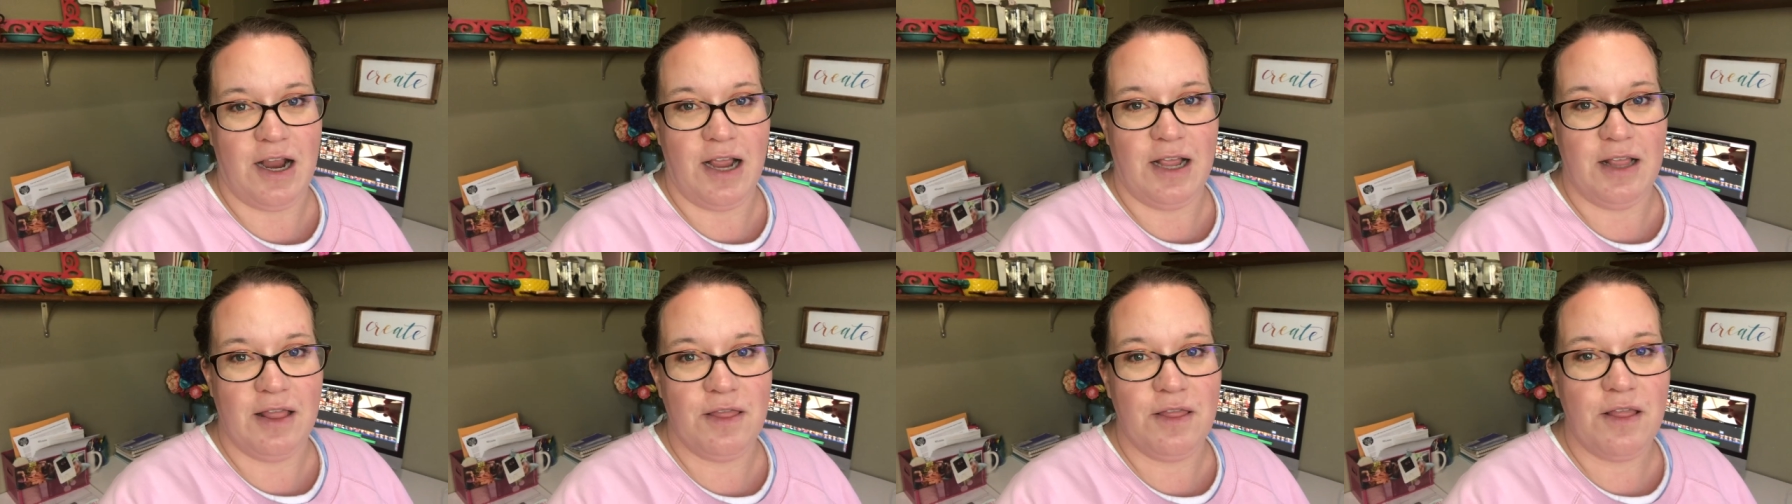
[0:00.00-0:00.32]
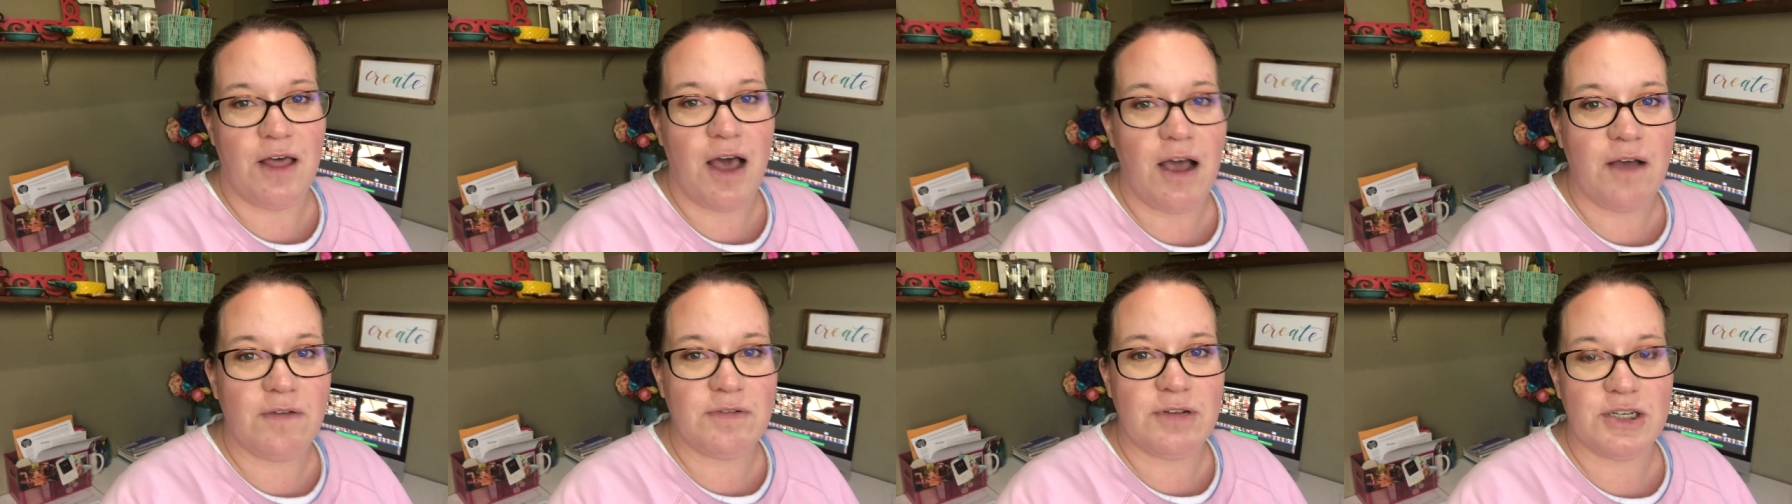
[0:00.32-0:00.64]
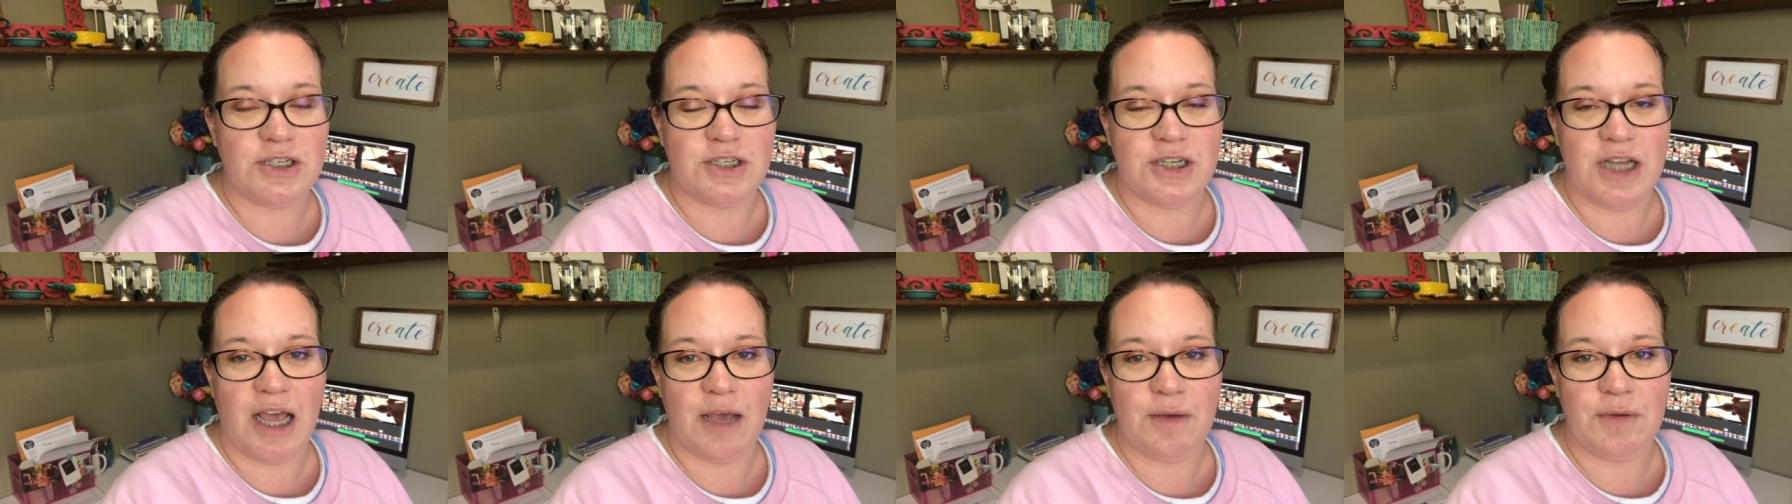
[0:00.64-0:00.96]
I'd love to
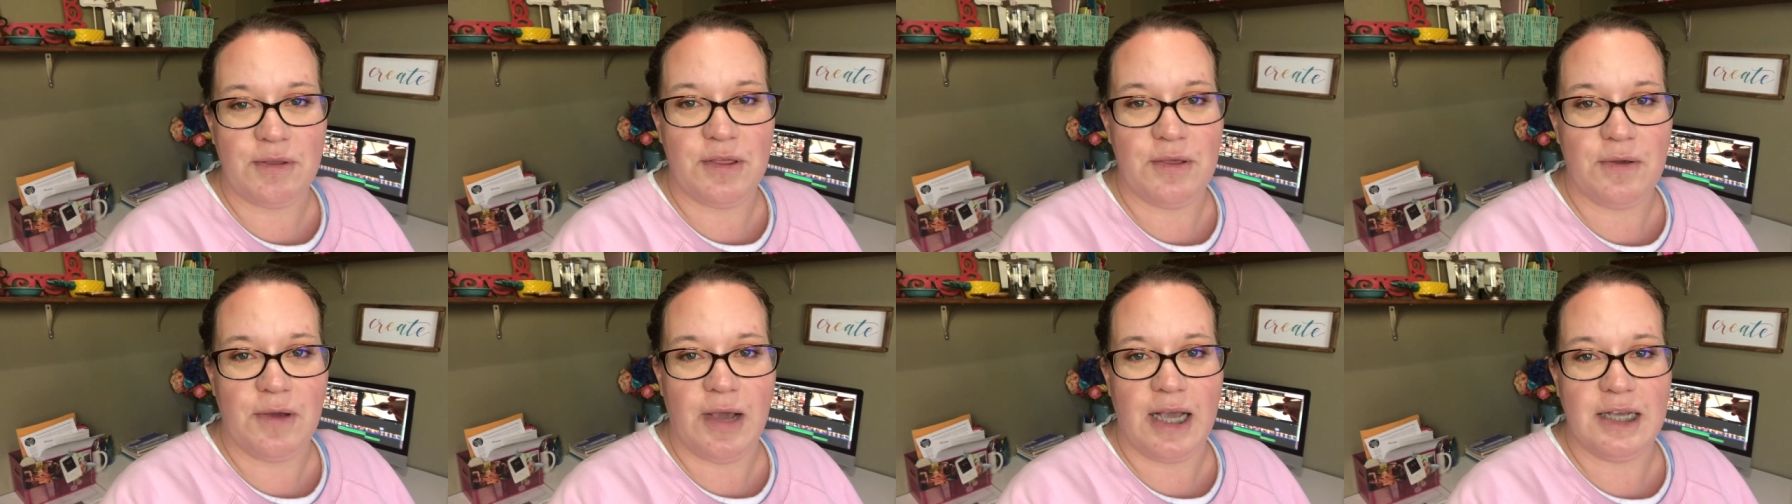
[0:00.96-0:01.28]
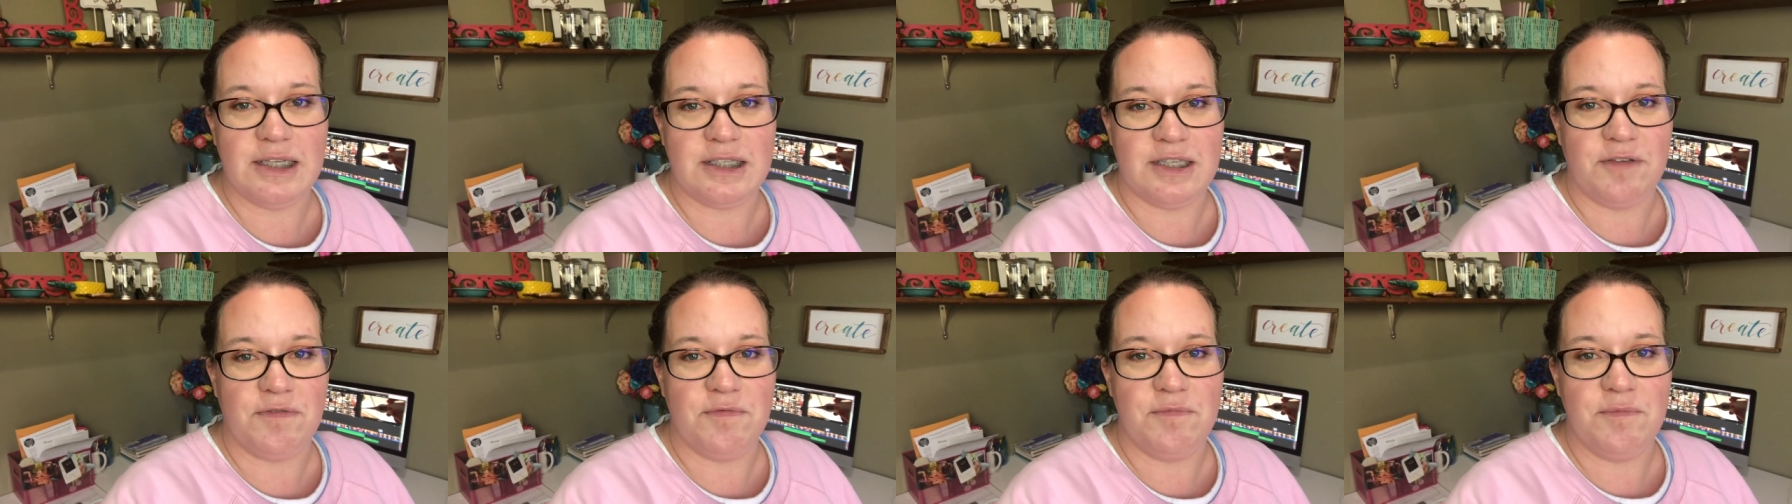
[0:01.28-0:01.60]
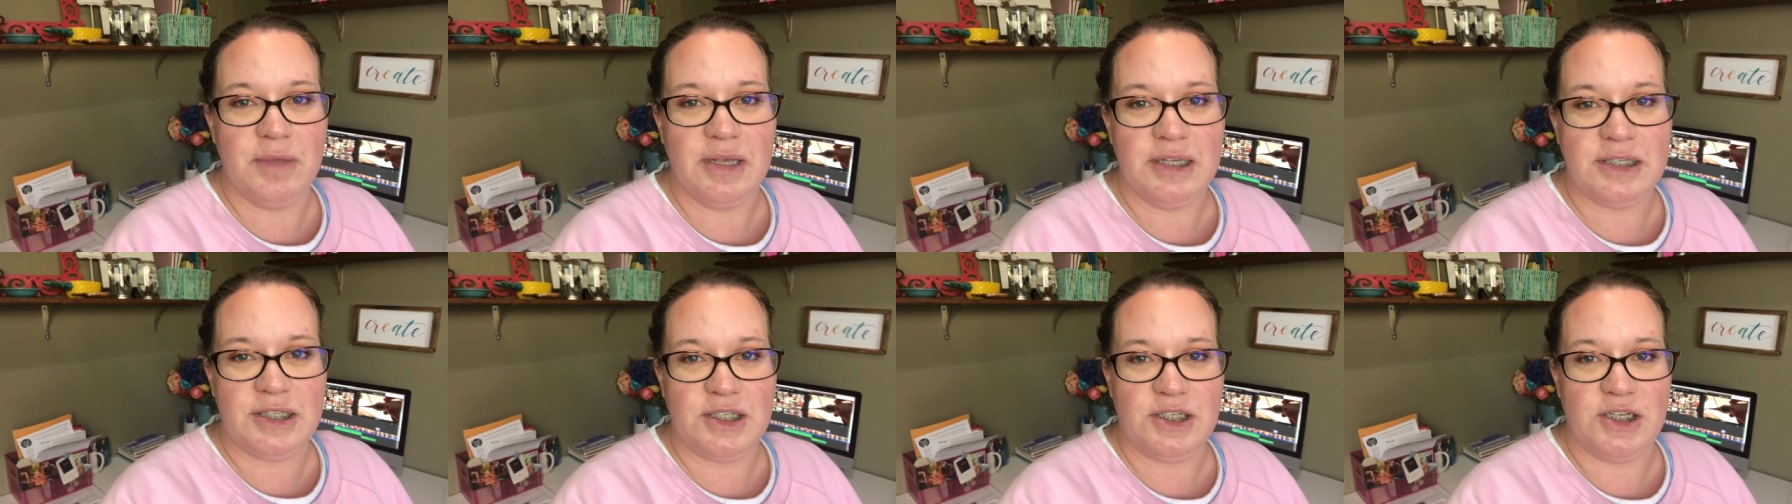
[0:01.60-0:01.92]
chat with you guys. I've
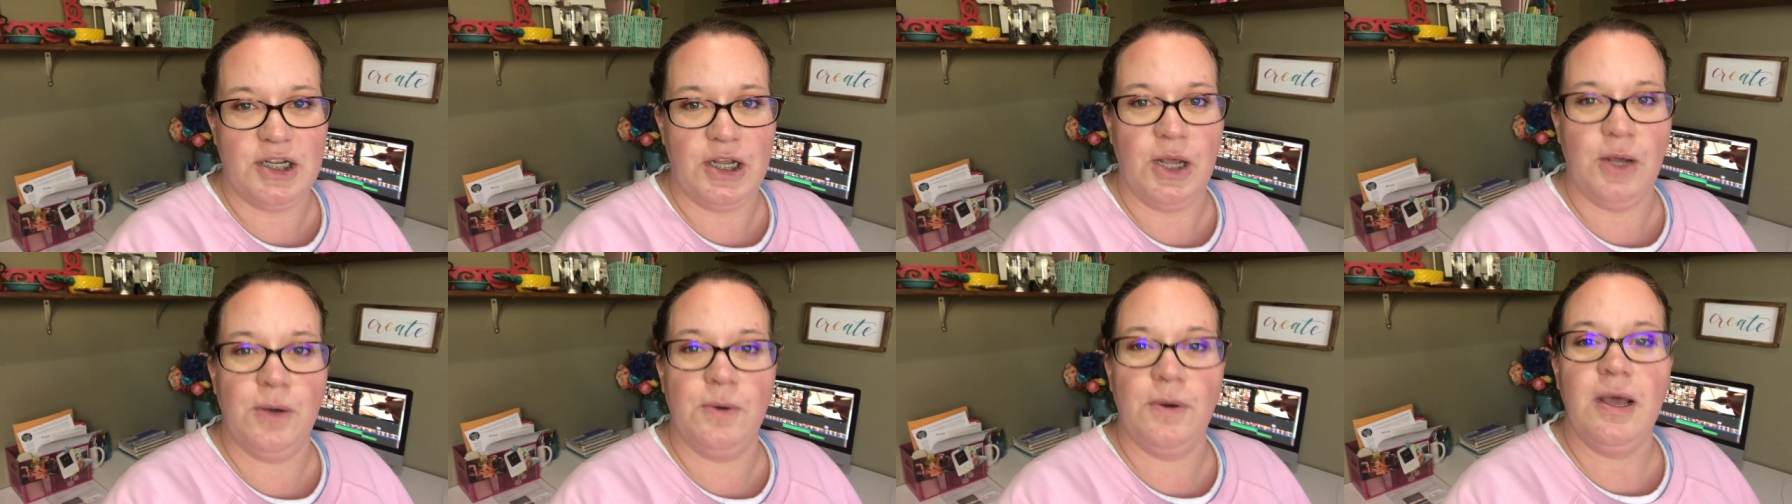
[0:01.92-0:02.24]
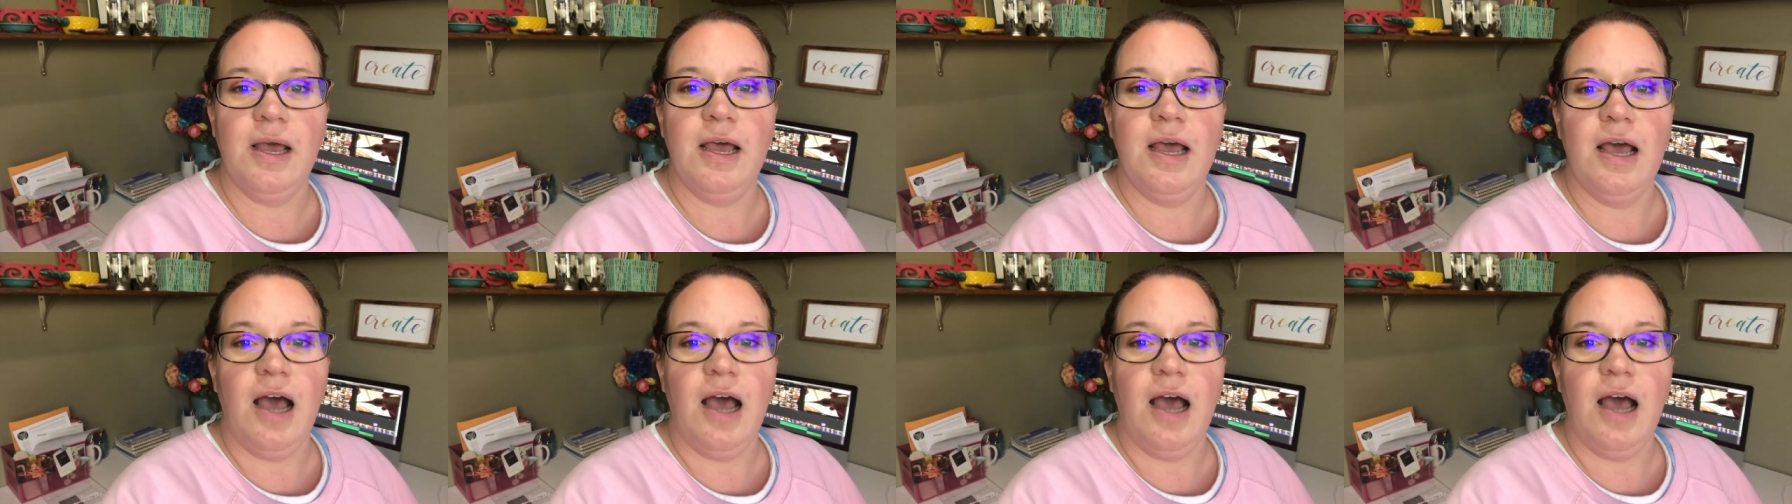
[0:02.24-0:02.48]
missed you.